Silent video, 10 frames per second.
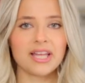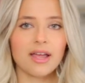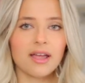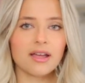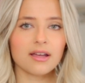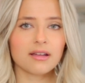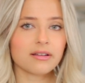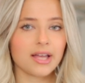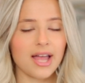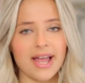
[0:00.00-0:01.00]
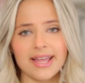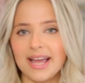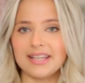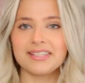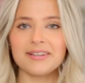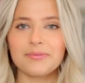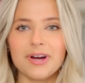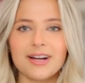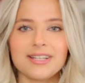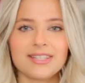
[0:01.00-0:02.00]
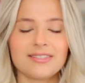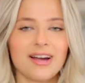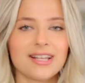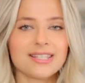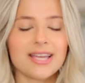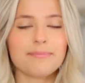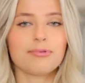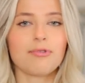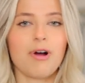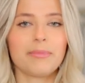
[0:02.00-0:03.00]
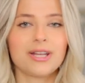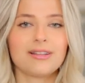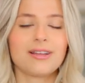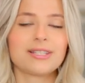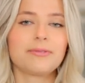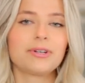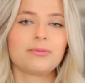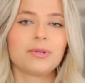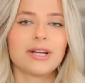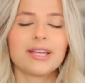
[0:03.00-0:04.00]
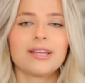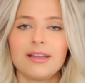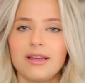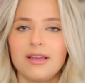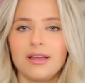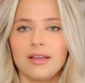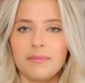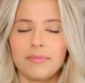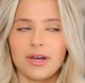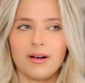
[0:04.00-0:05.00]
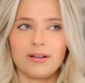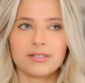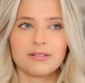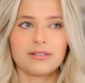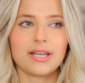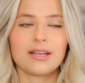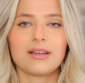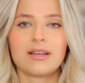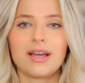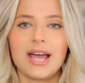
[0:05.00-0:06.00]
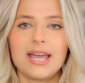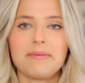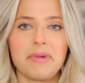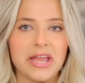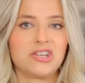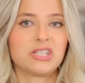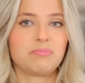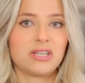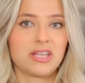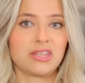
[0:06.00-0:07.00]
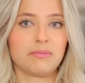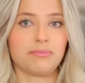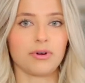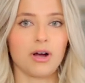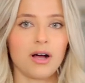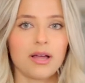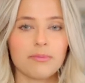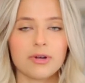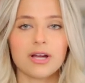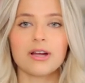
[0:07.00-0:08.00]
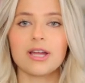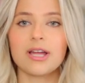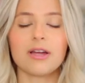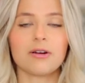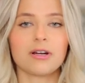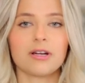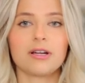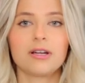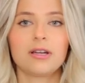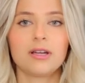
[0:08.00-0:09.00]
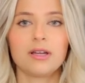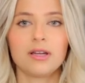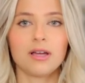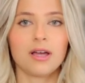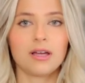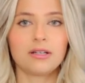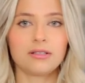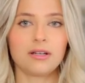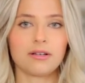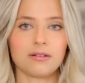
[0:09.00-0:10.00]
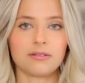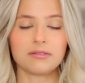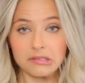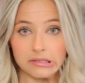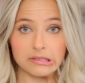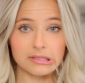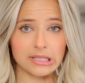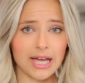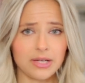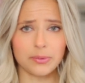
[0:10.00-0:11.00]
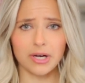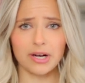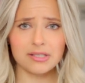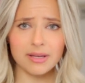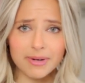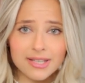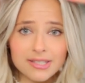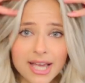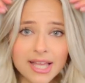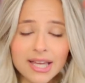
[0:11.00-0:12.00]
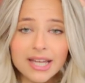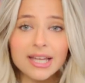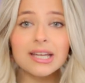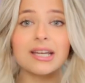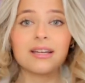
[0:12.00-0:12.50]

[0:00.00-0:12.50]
like, I guess it worked. It's not as like prominent as I would have wanted, but also like, it might just be like the bra I'm wearing or, I don't know. Kind of works. I'm gonna say like,